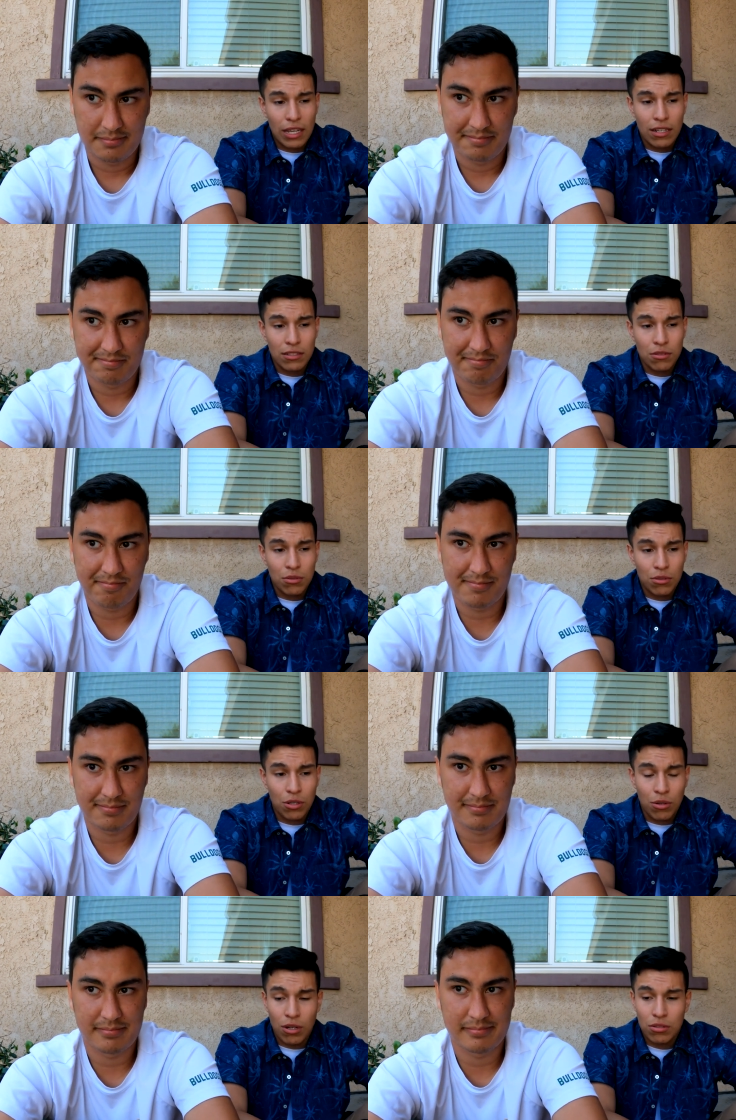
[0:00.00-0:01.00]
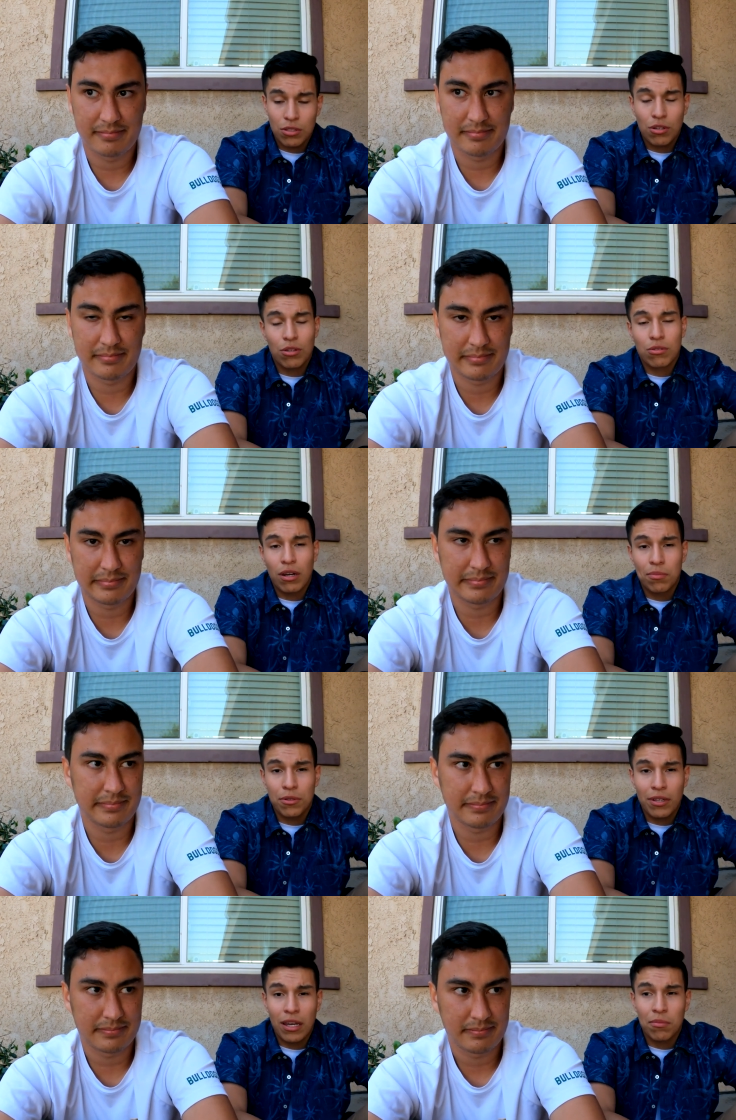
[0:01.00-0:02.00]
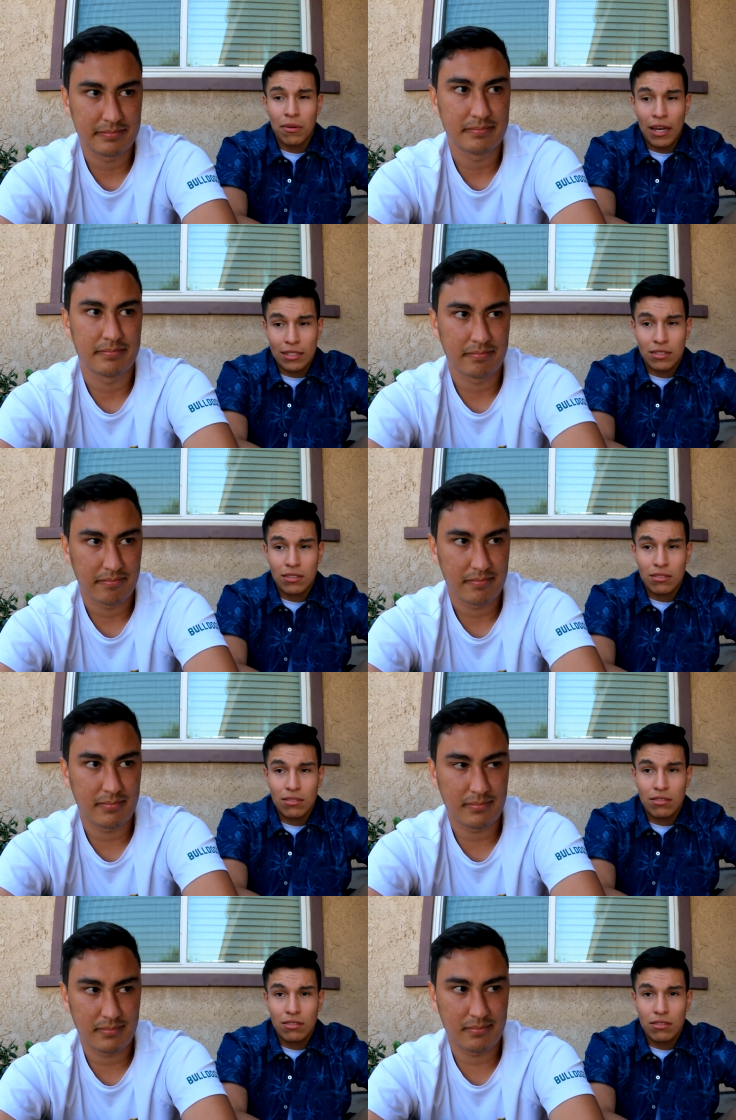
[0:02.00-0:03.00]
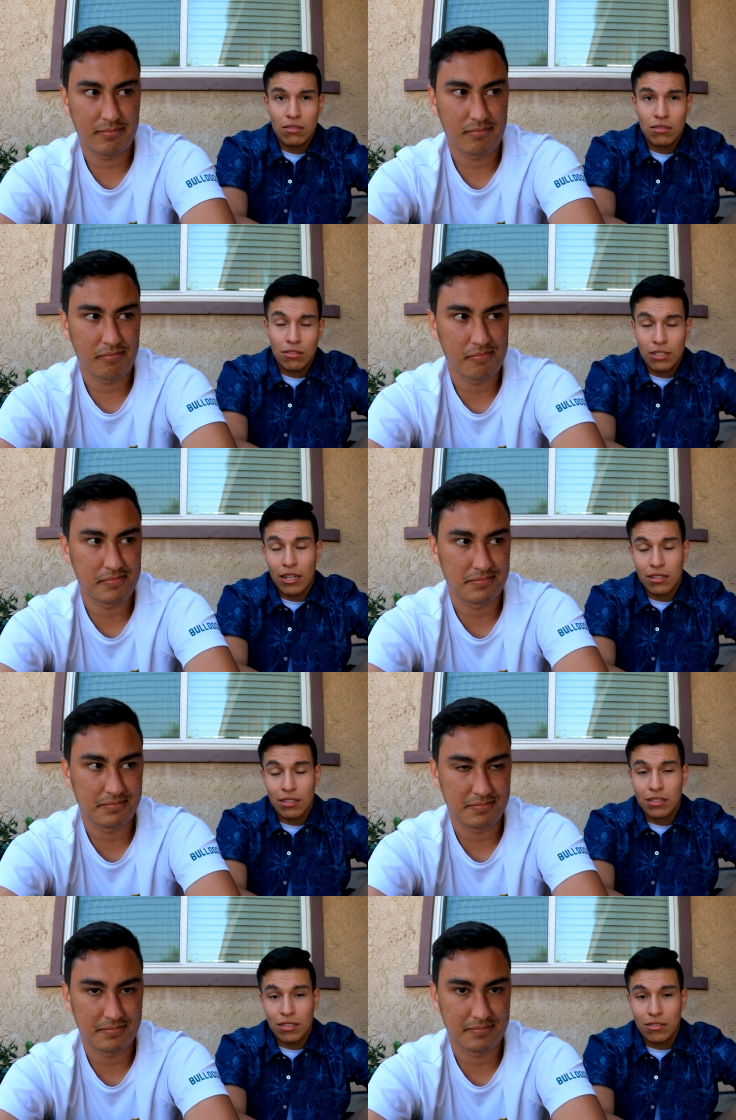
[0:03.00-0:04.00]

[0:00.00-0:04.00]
Speaker 1: yeah, you go up, you go throughout boot camp as you're technically